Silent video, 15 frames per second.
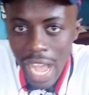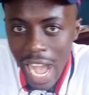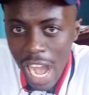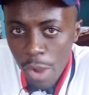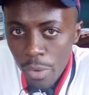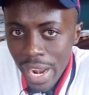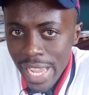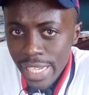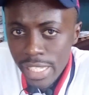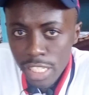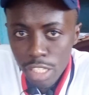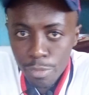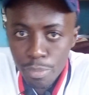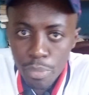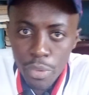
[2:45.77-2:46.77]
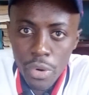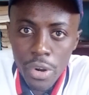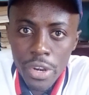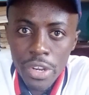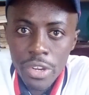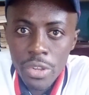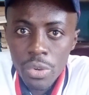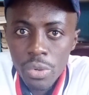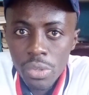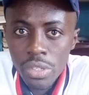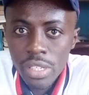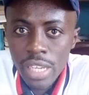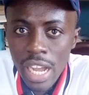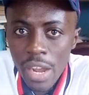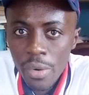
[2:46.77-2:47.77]
how light is
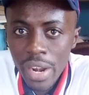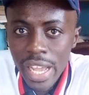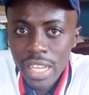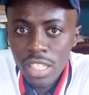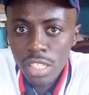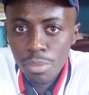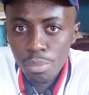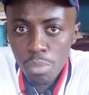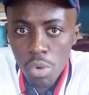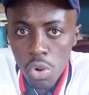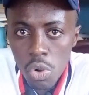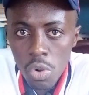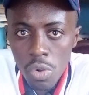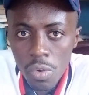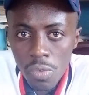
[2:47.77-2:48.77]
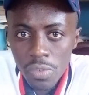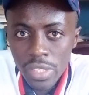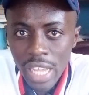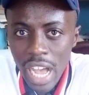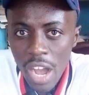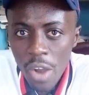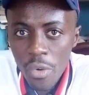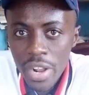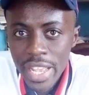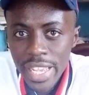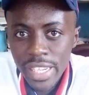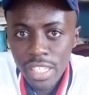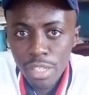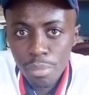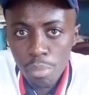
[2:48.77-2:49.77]
produced, how light moves, how
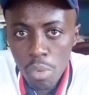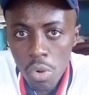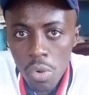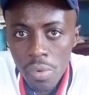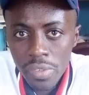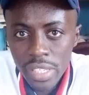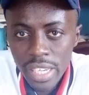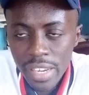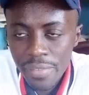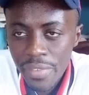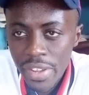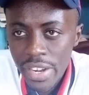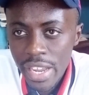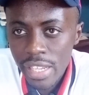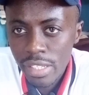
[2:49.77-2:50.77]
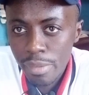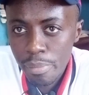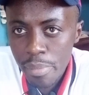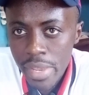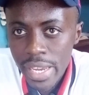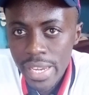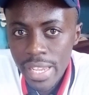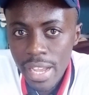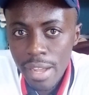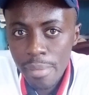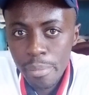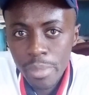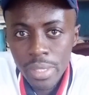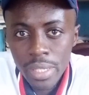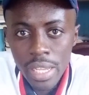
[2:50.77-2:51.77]
heat moves in various
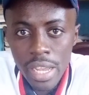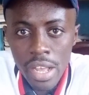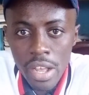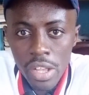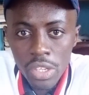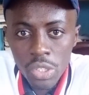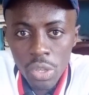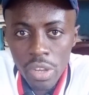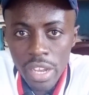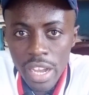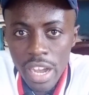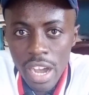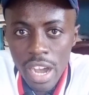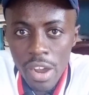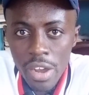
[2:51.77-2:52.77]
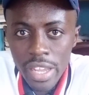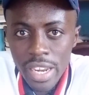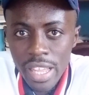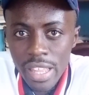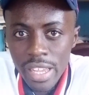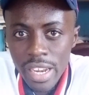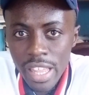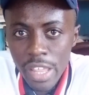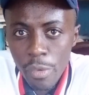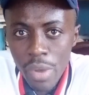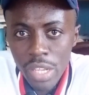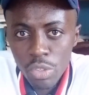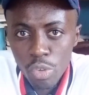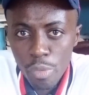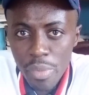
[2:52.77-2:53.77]
mediums. So in other
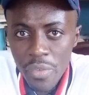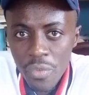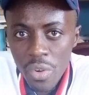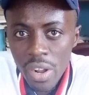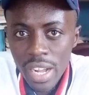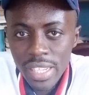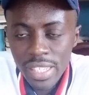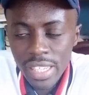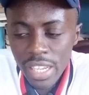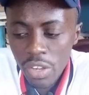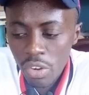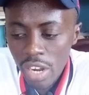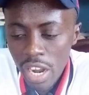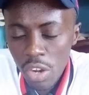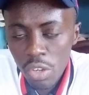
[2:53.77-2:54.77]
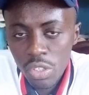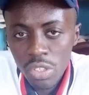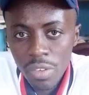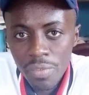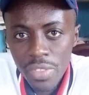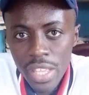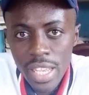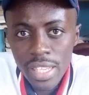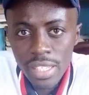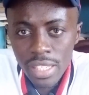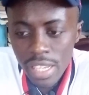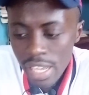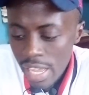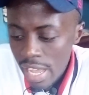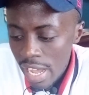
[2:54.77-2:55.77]
words, we'll be focusing on a lot of
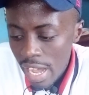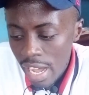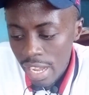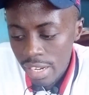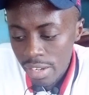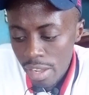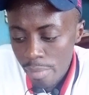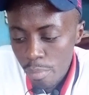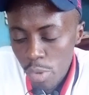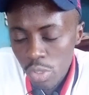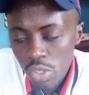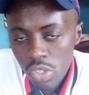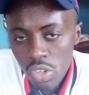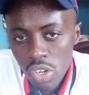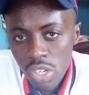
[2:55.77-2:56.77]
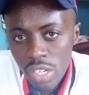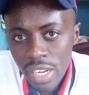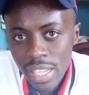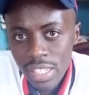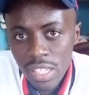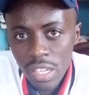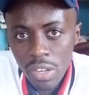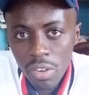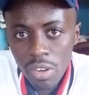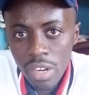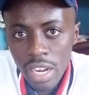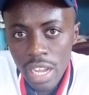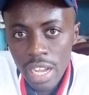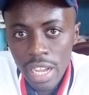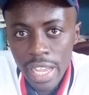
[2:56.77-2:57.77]
things, and mostly touching
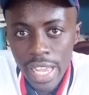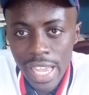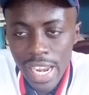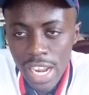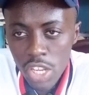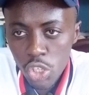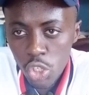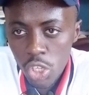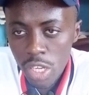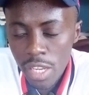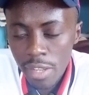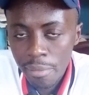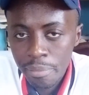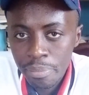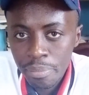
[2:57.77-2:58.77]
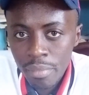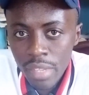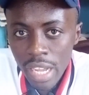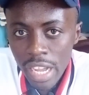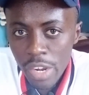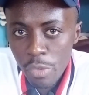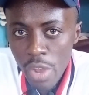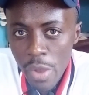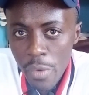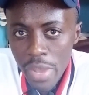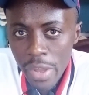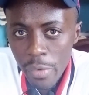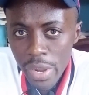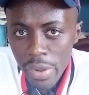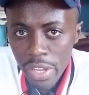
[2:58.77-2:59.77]
on energy. And
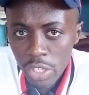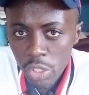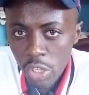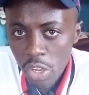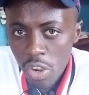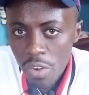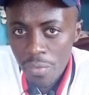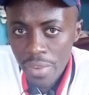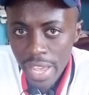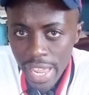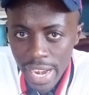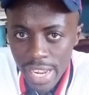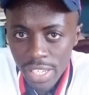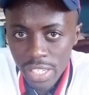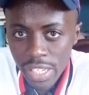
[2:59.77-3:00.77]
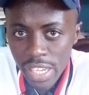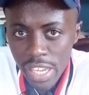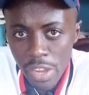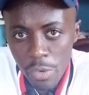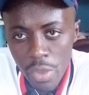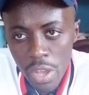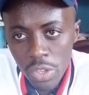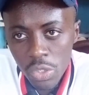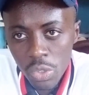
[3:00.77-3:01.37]
when we are talking of energy, we